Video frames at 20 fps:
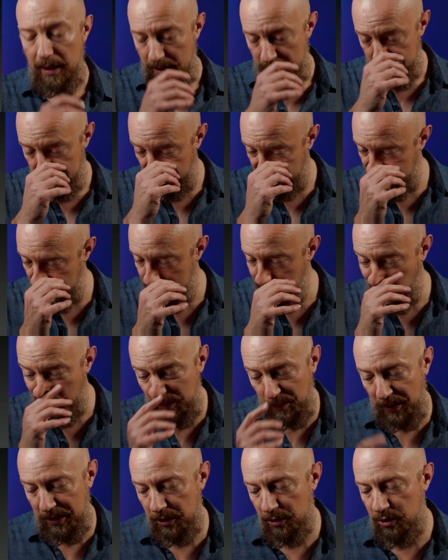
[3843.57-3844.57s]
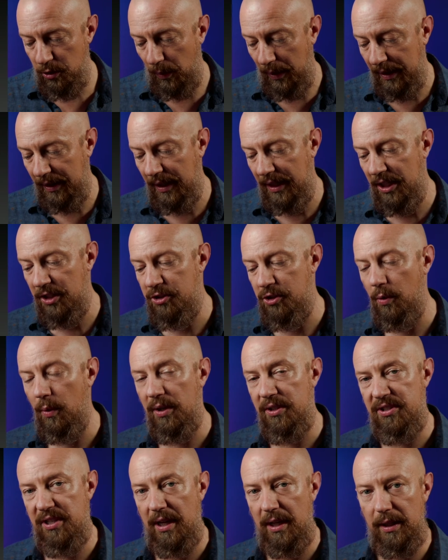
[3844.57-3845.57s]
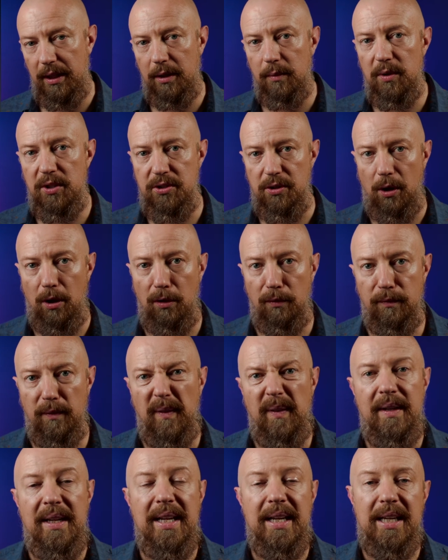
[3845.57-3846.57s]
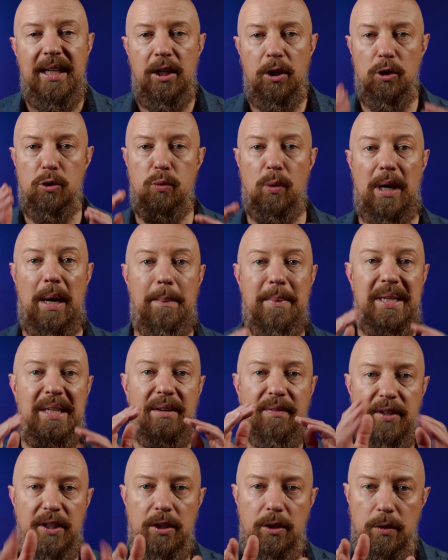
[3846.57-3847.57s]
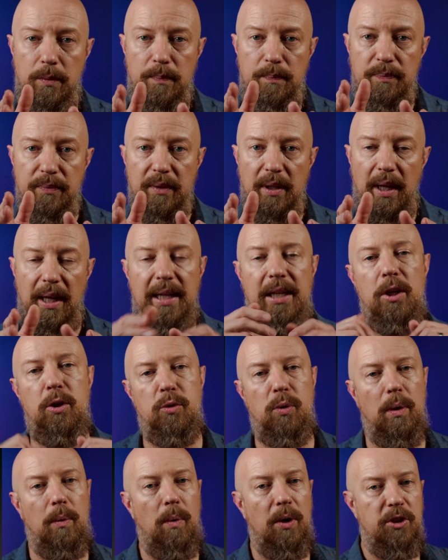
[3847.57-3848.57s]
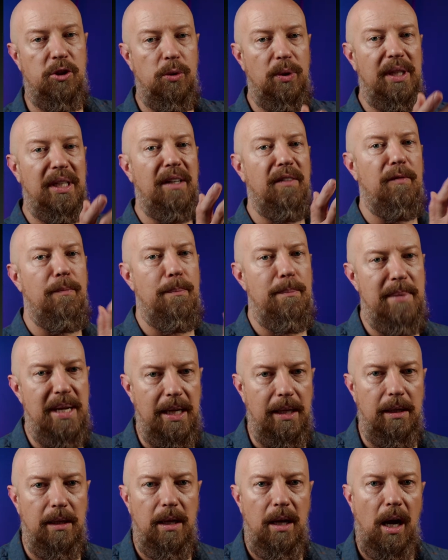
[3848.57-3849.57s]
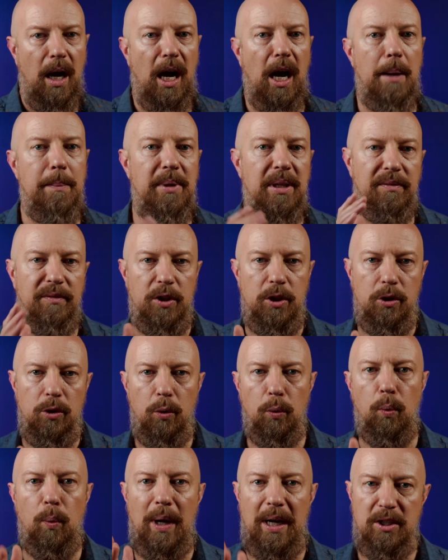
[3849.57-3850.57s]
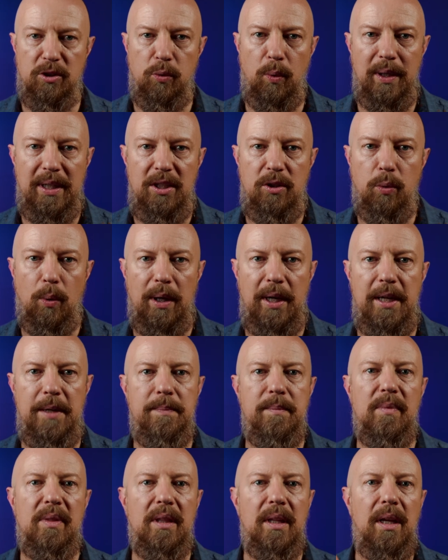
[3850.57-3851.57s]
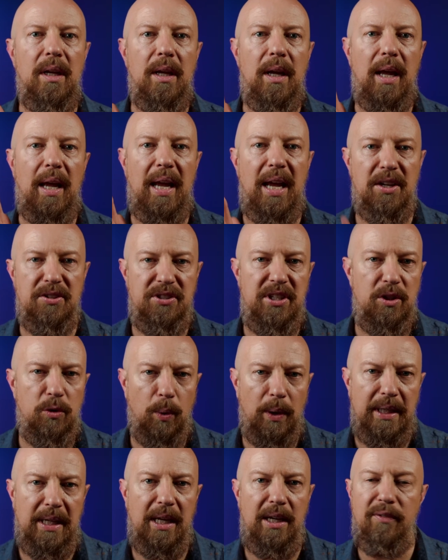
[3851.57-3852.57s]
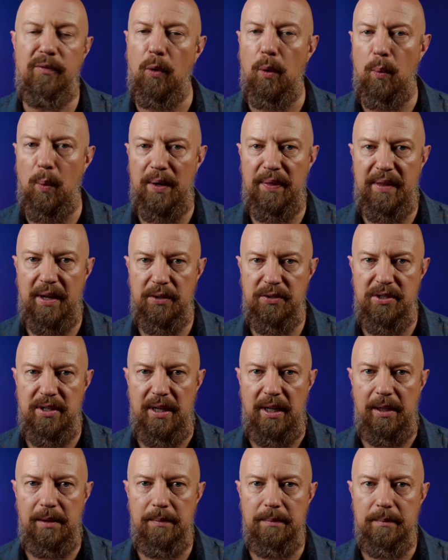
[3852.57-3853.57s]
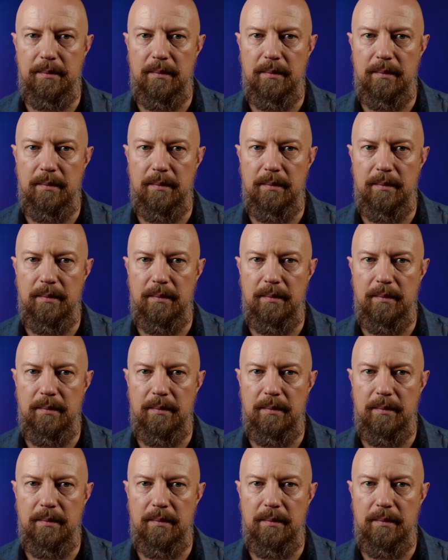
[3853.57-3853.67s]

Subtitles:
So at this point, what you're doing is you are telling Resolve, here's what I'm giving you, and here's what I want you to give me. I'm giving you Rec 2020, ST2084 1000 nit.